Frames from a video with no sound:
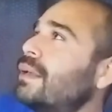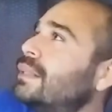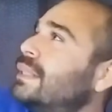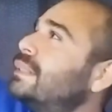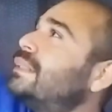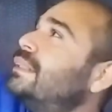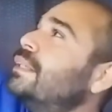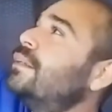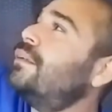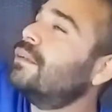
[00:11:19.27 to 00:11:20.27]

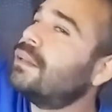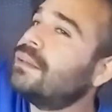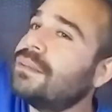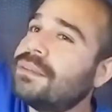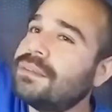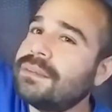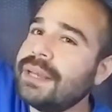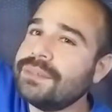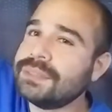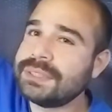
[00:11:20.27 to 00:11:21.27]
distilled and
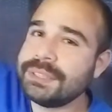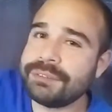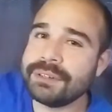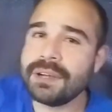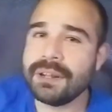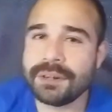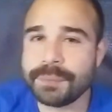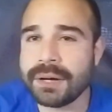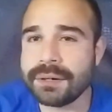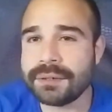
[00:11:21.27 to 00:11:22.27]
it was a different color
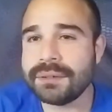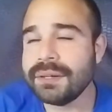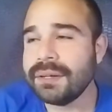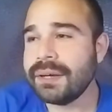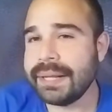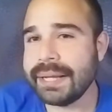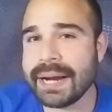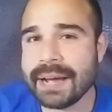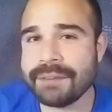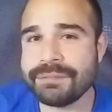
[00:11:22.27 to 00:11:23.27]
bottle. And then I
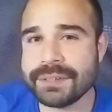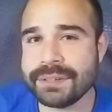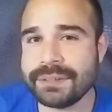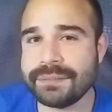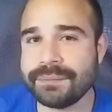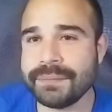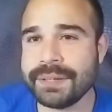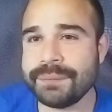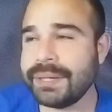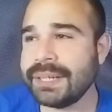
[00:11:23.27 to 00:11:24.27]
have to
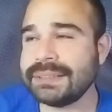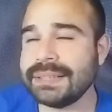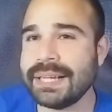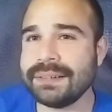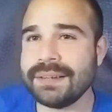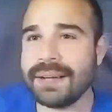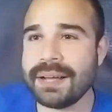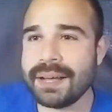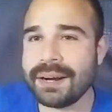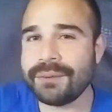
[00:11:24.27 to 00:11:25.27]
because I
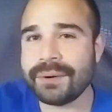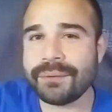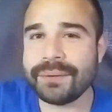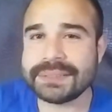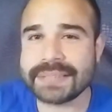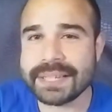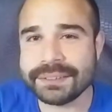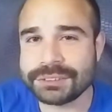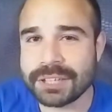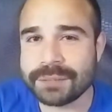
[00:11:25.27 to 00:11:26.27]
I don't want to risk getting in
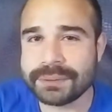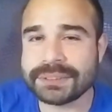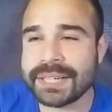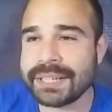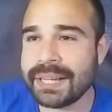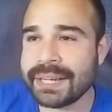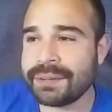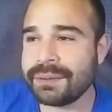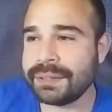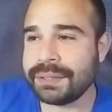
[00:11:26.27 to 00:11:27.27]
trouble, so I like
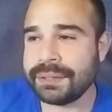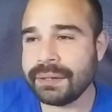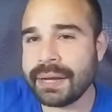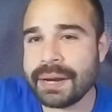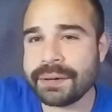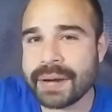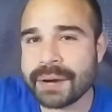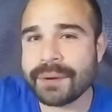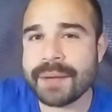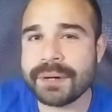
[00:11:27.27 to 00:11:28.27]
I, I
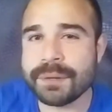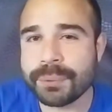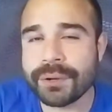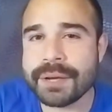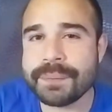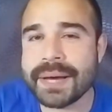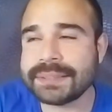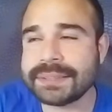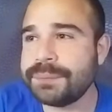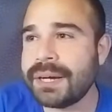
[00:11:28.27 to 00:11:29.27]
grab an employee
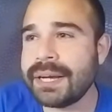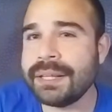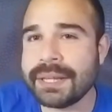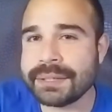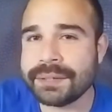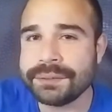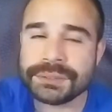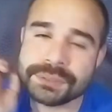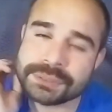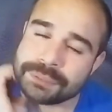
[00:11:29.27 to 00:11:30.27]
passing by like that was
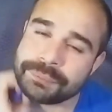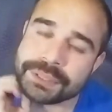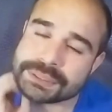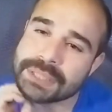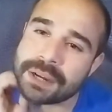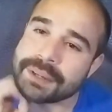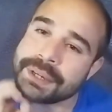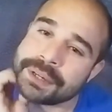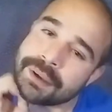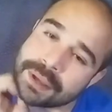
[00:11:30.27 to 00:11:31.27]
doing some
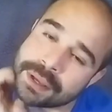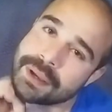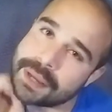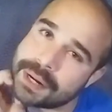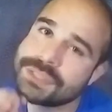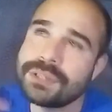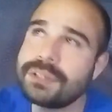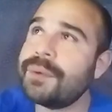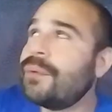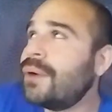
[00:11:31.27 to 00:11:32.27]
restocking, and I told
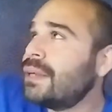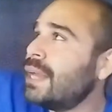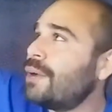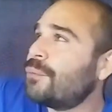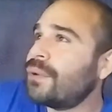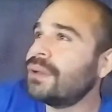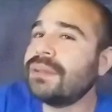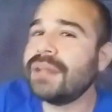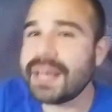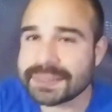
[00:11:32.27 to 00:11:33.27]
him I wanted that one
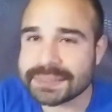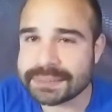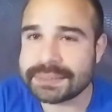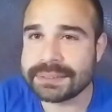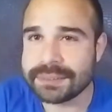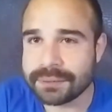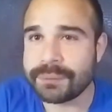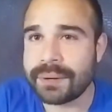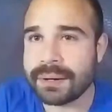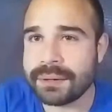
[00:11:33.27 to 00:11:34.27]
last distilled
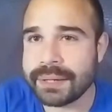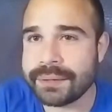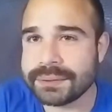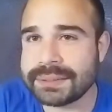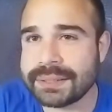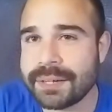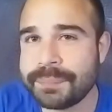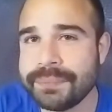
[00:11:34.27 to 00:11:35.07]
water that was up,